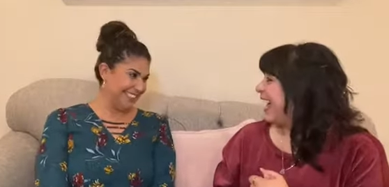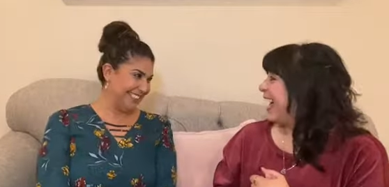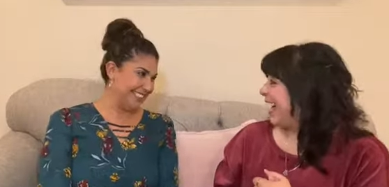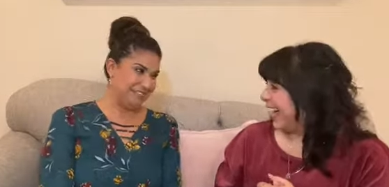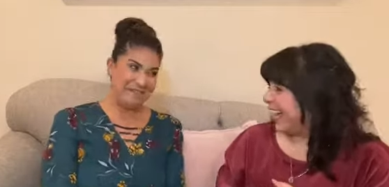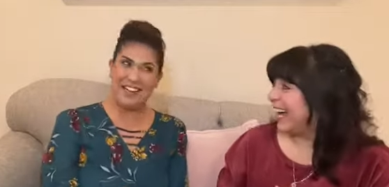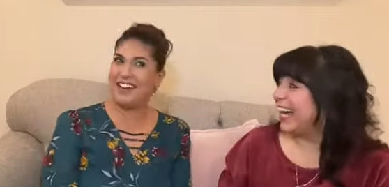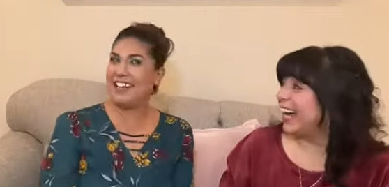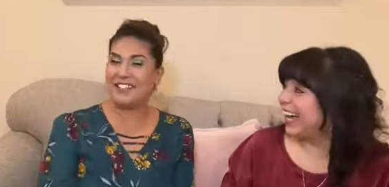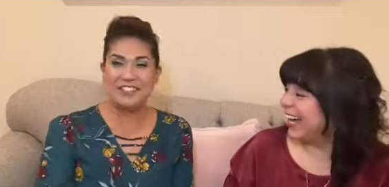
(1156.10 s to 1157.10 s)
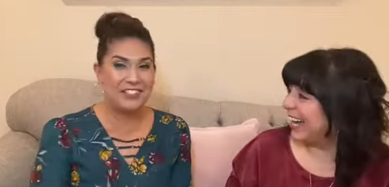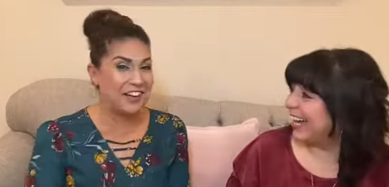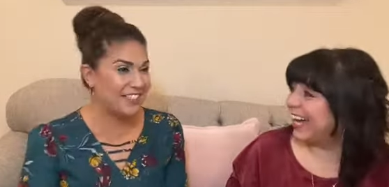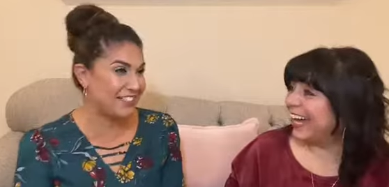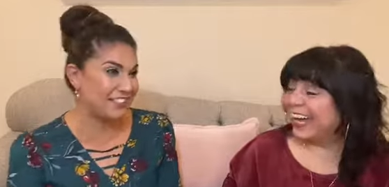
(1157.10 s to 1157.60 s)
Speaker 1: no matter how old you are, I
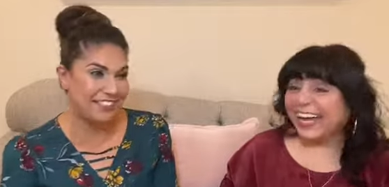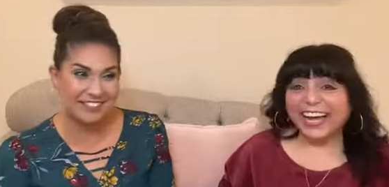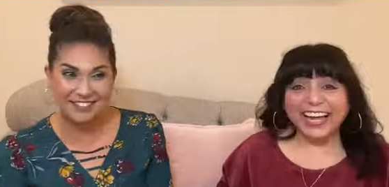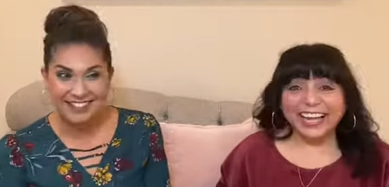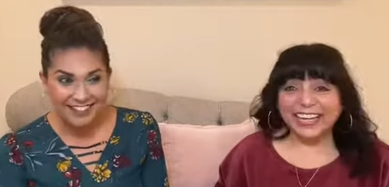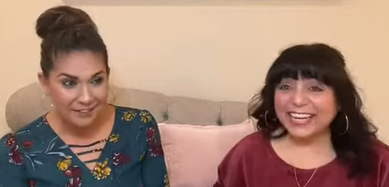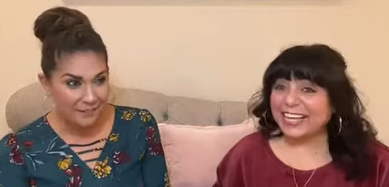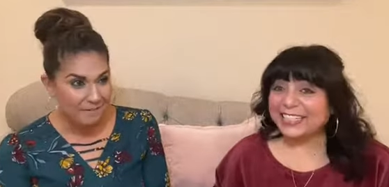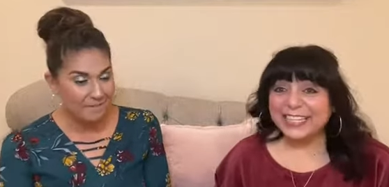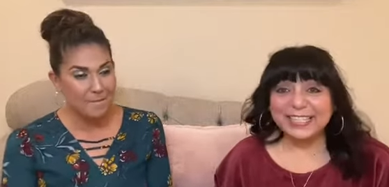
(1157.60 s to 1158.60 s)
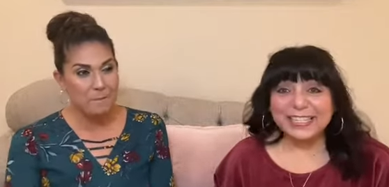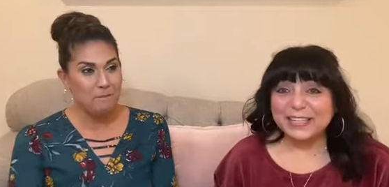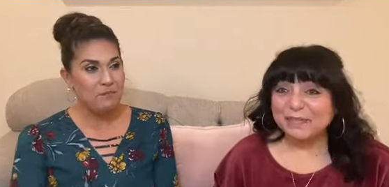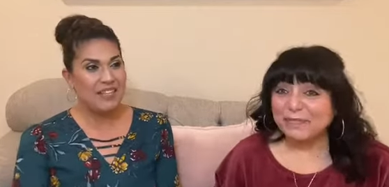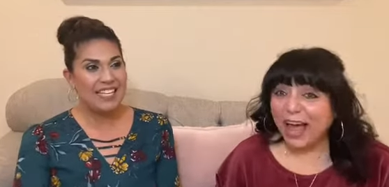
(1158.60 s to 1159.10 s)
told you. Yes, it
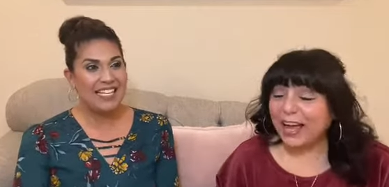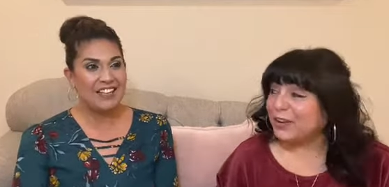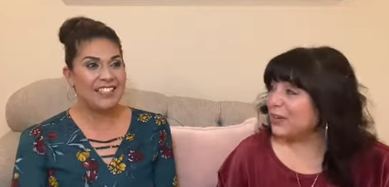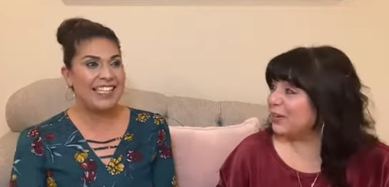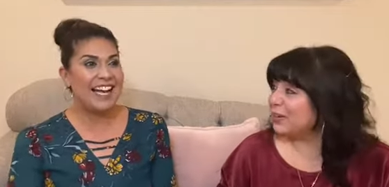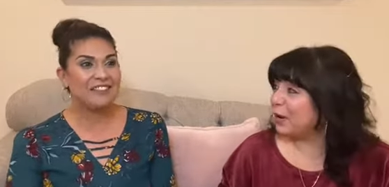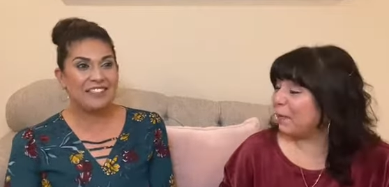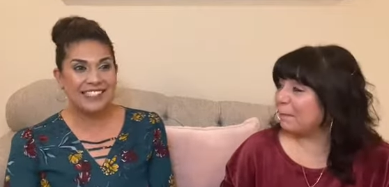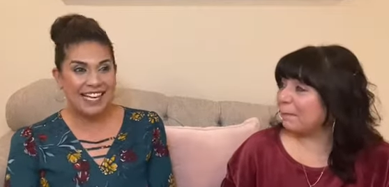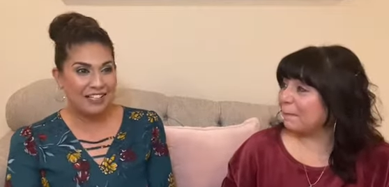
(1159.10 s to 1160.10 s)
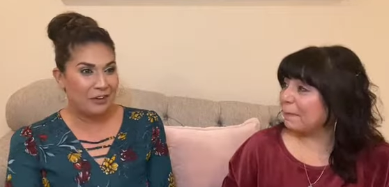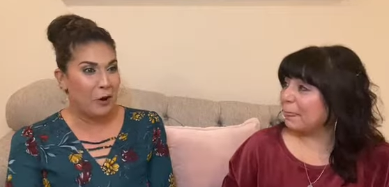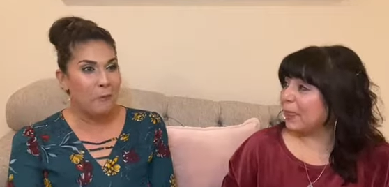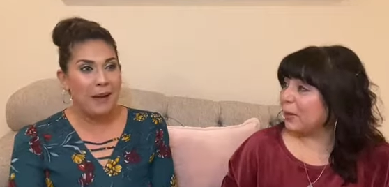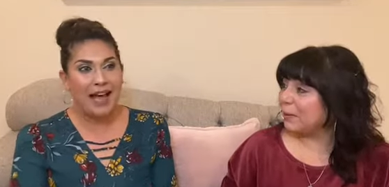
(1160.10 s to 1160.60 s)
doesn't matter. Your dad was like, go
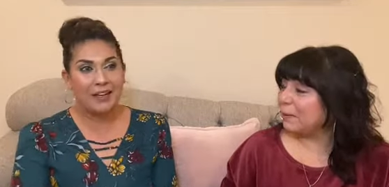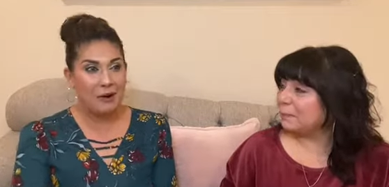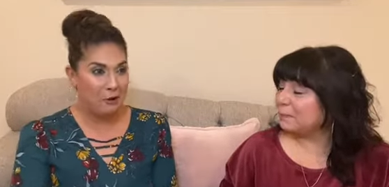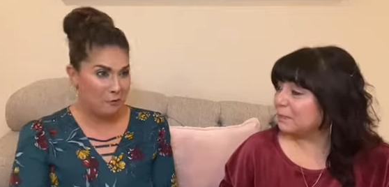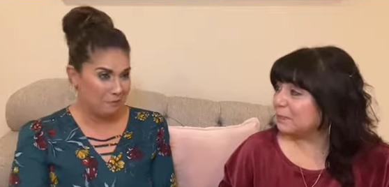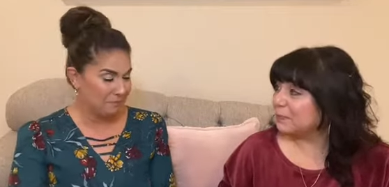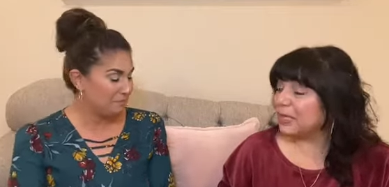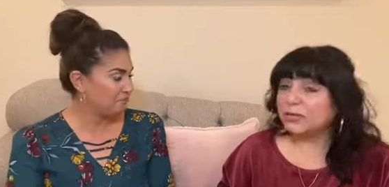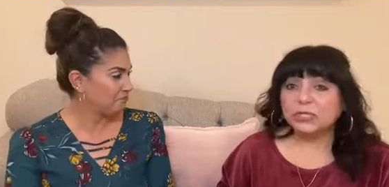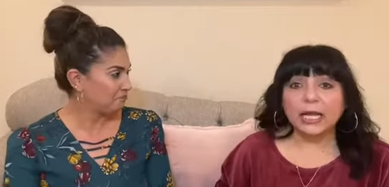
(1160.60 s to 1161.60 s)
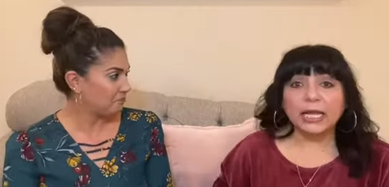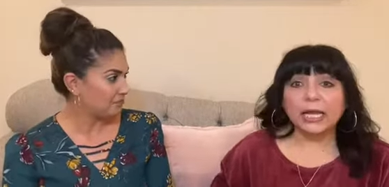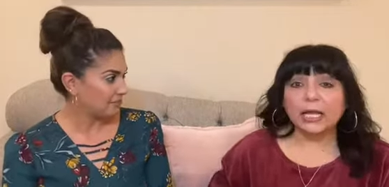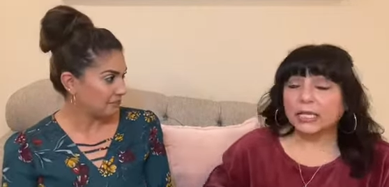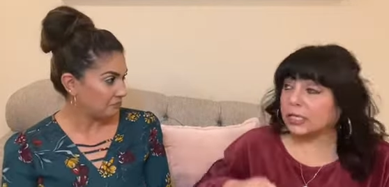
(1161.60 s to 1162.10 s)
back home.
Speaker 2: He was like,
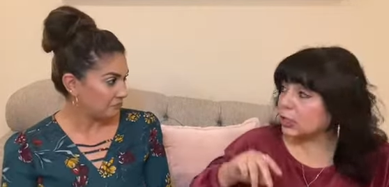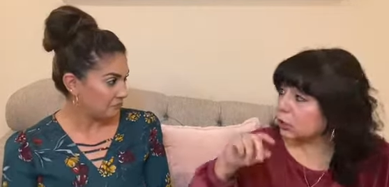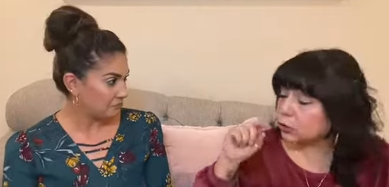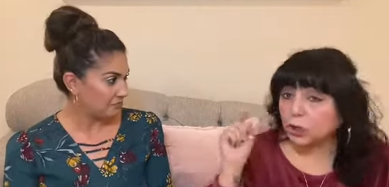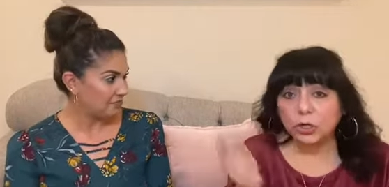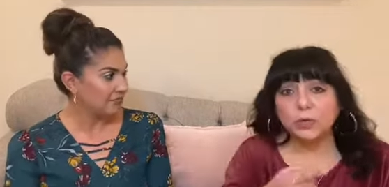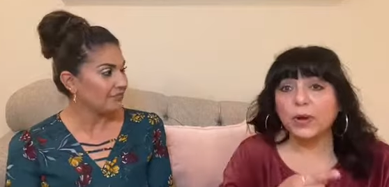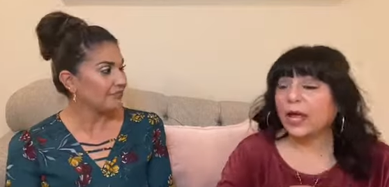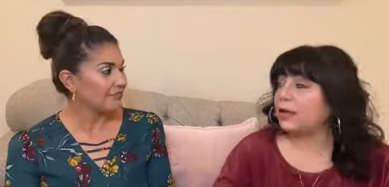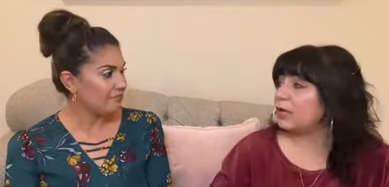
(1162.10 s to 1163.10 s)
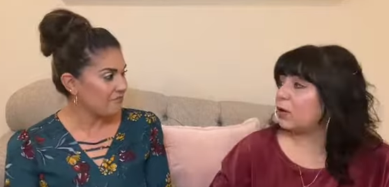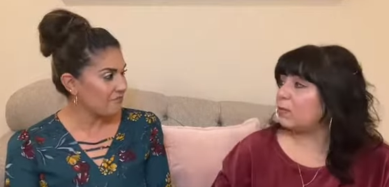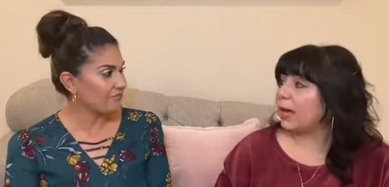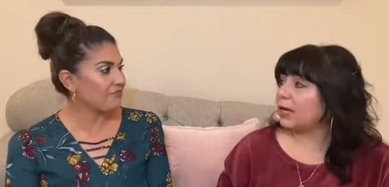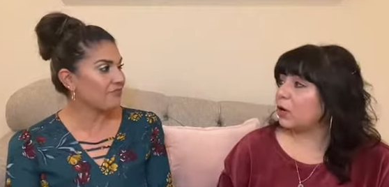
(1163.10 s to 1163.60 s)
turn around and go
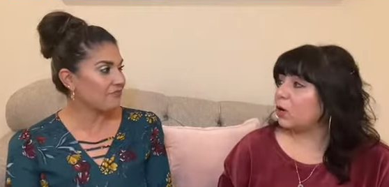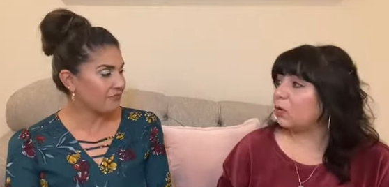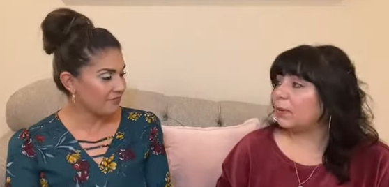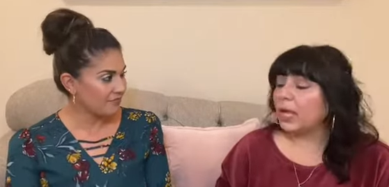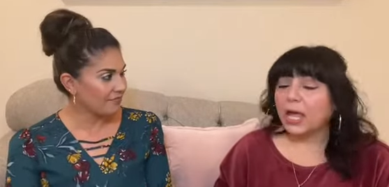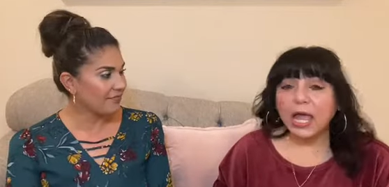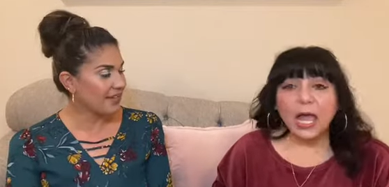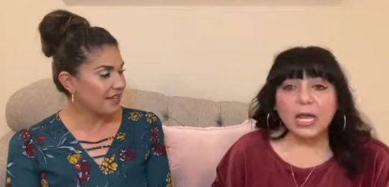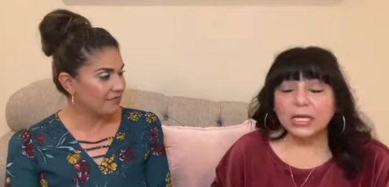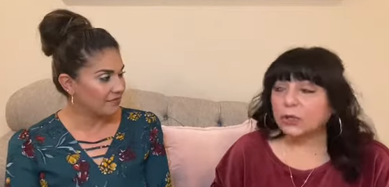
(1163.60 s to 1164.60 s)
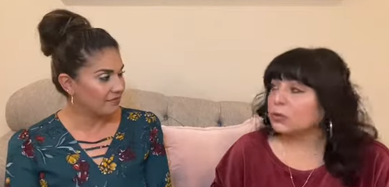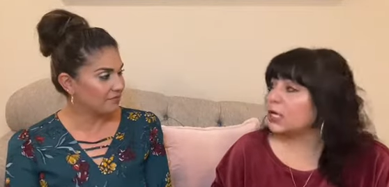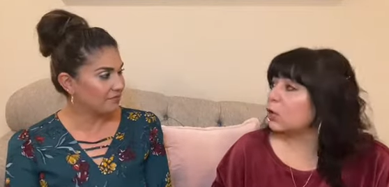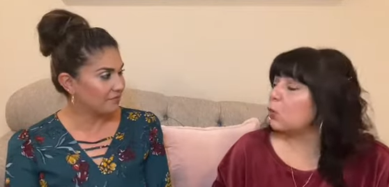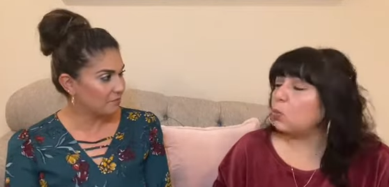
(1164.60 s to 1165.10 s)
back mm-hmm. home and he was
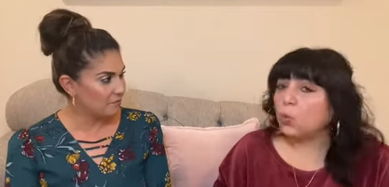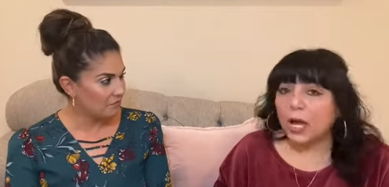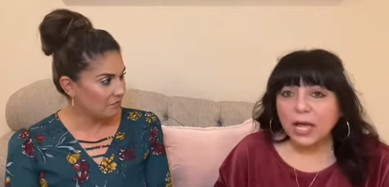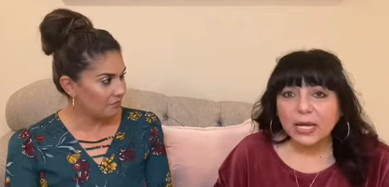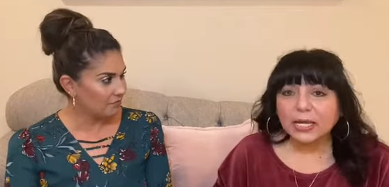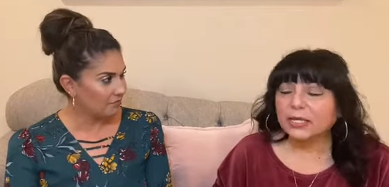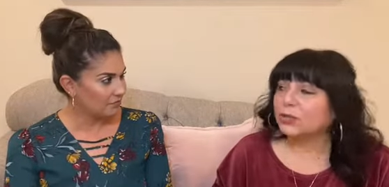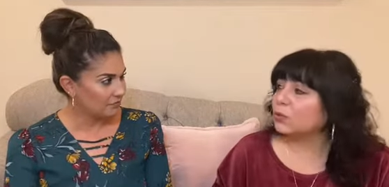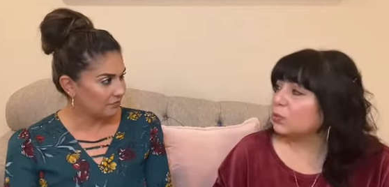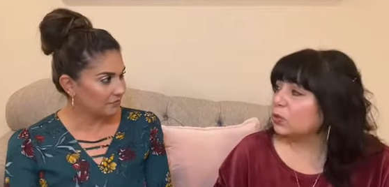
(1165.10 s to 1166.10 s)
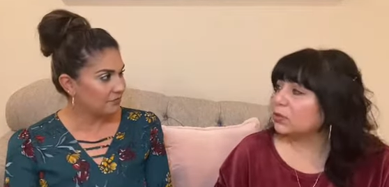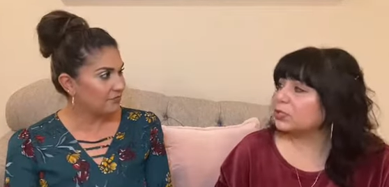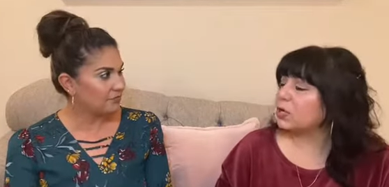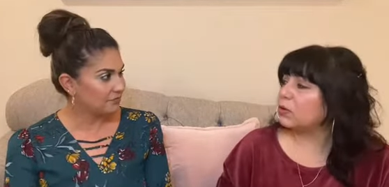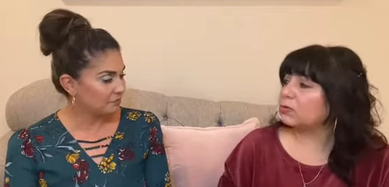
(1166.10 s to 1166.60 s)
like what in the world
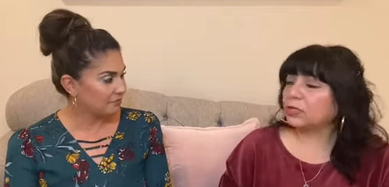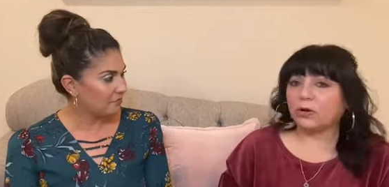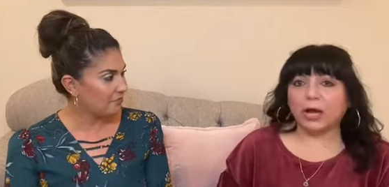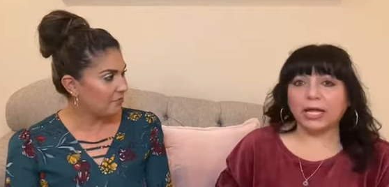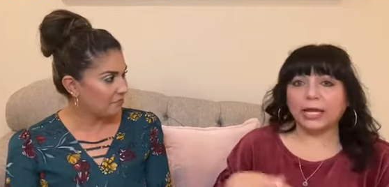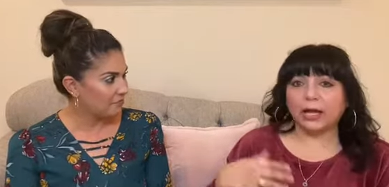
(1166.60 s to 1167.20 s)
so you know i get